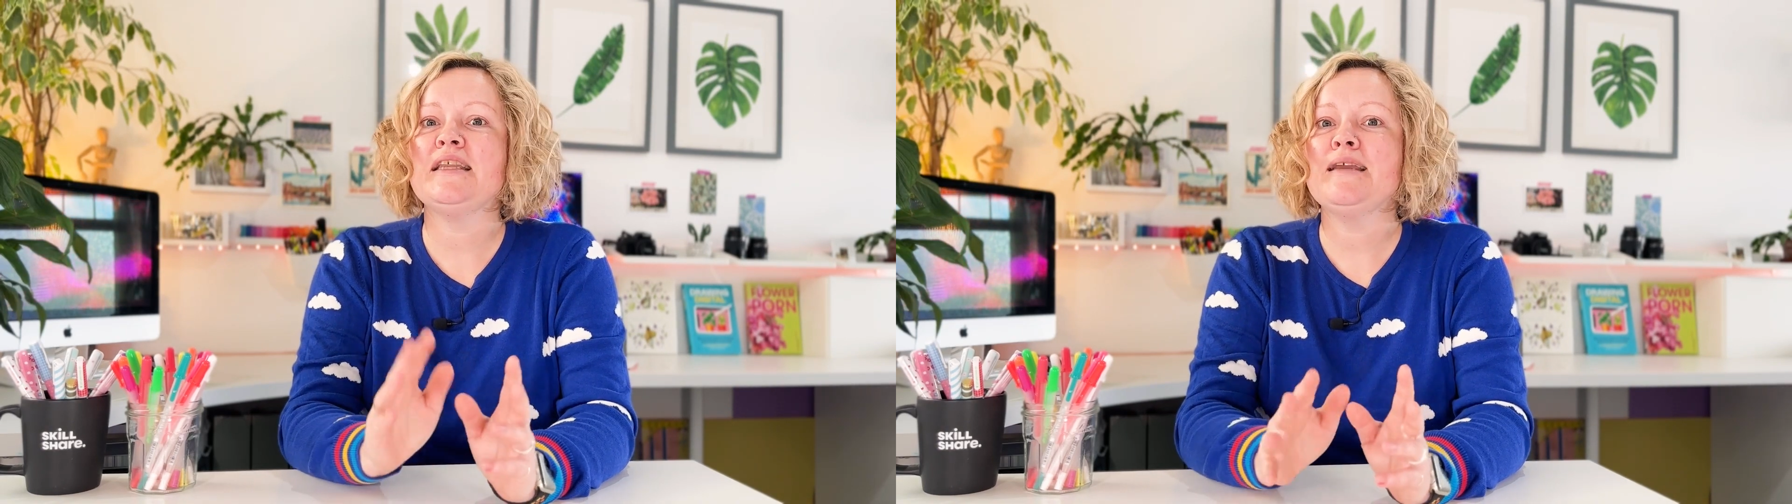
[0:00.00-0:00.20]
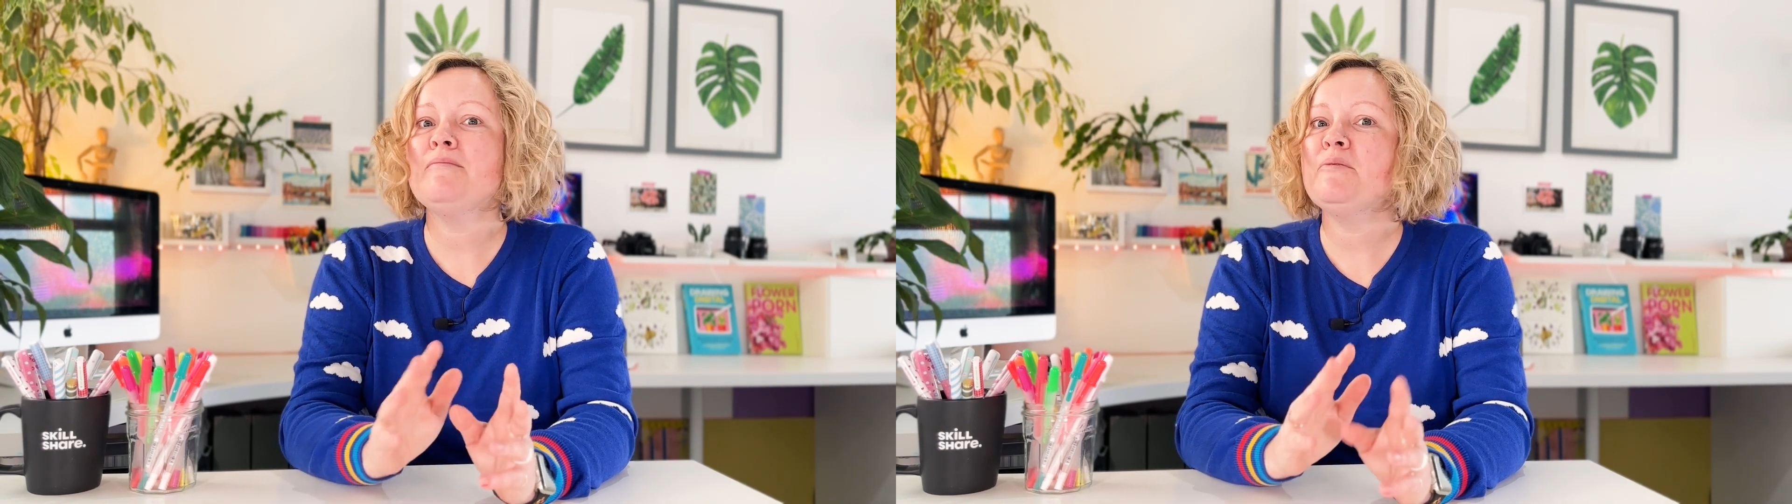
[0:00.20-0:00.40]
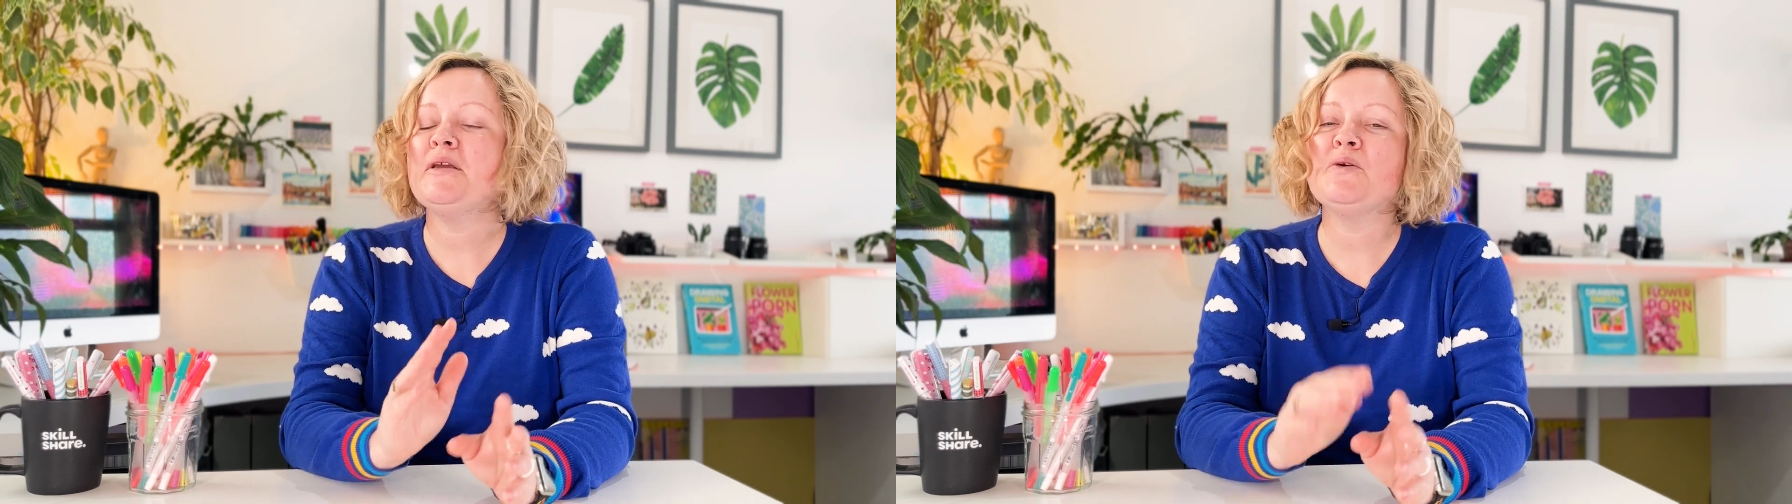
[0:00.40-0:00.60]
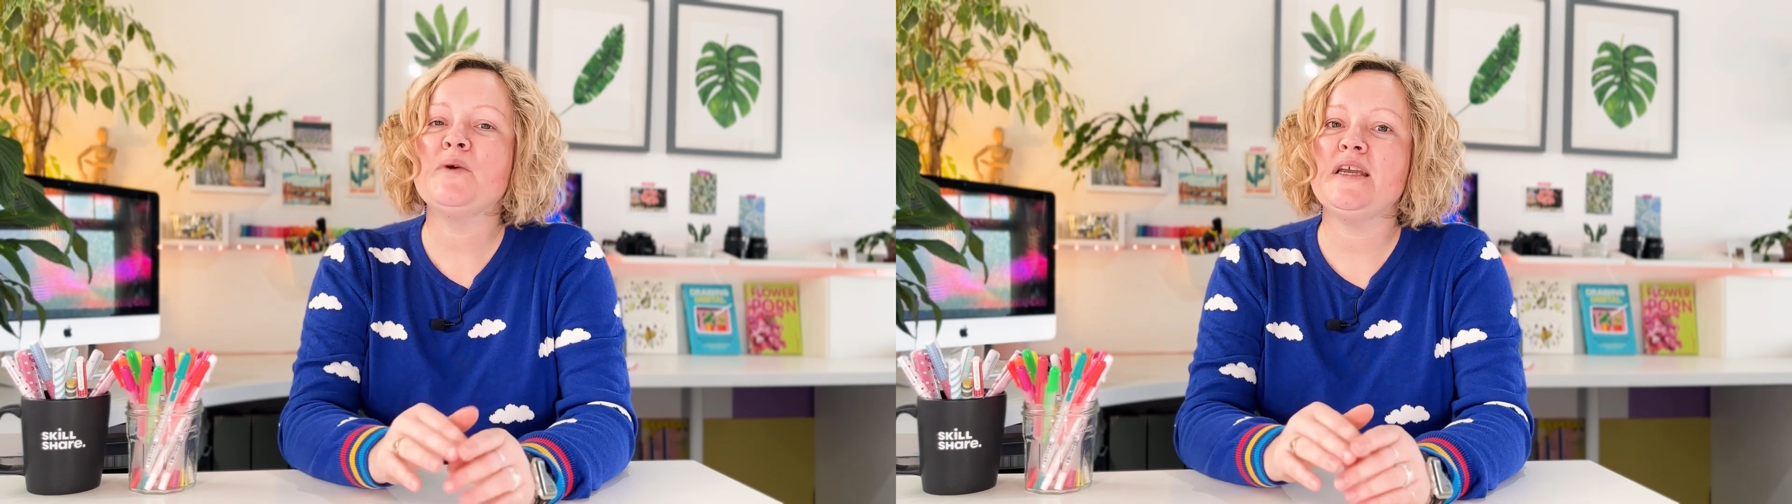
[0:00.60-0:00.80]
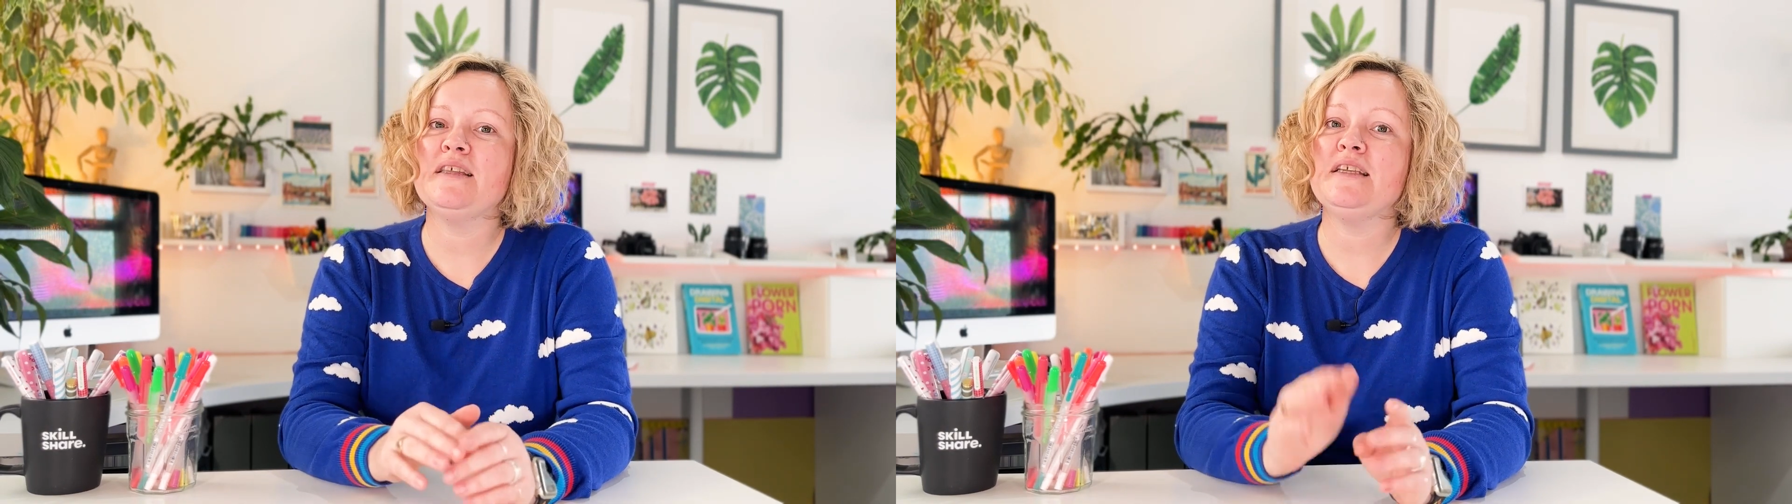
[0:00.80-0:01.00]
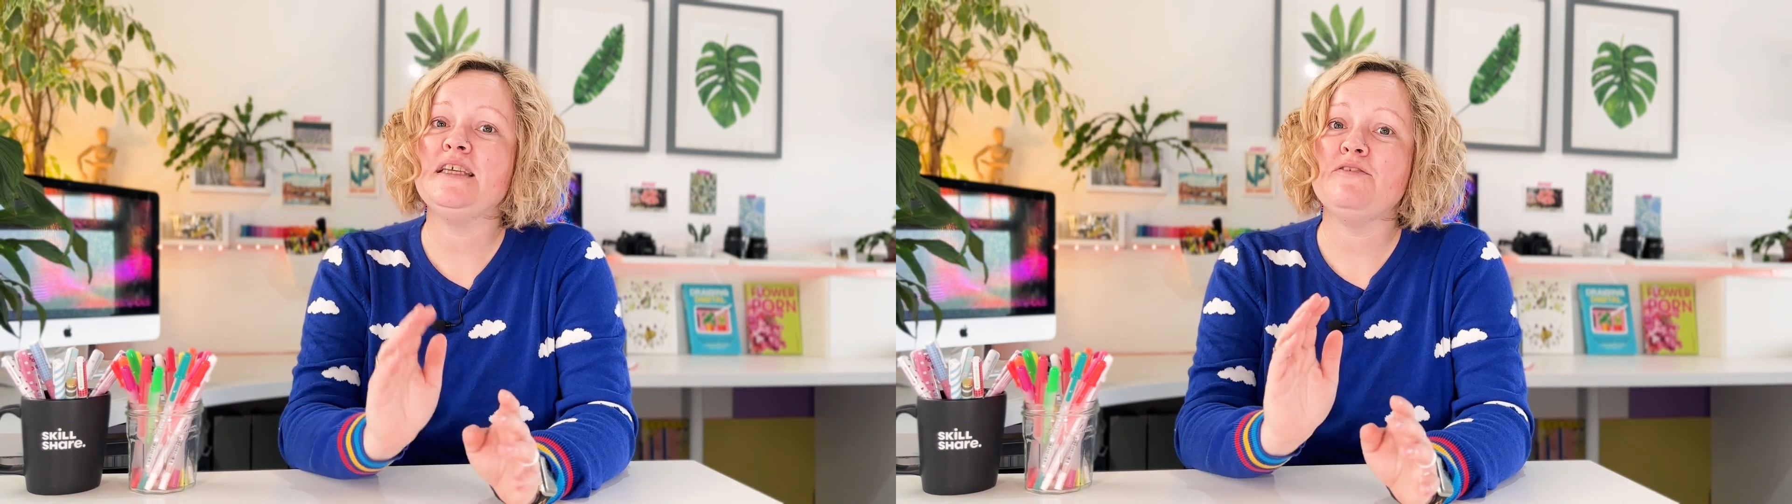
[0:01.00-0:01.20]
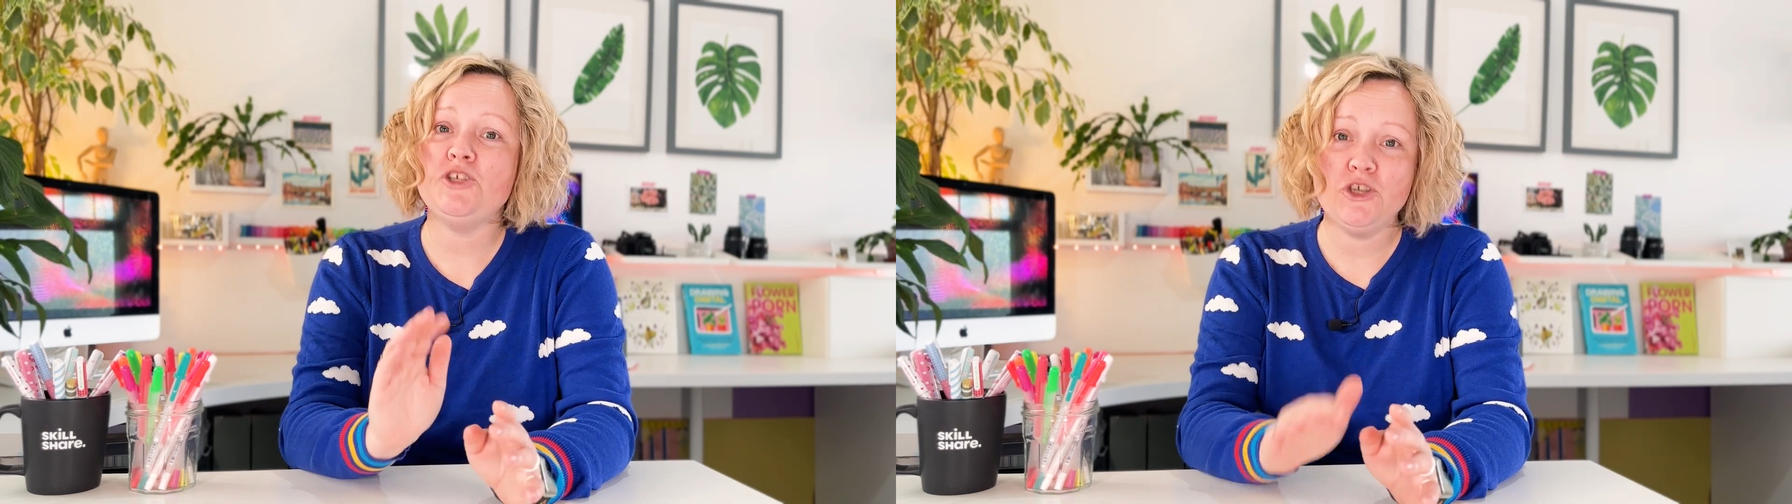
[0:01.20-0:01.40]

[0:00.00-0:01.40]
name them in a way that leaves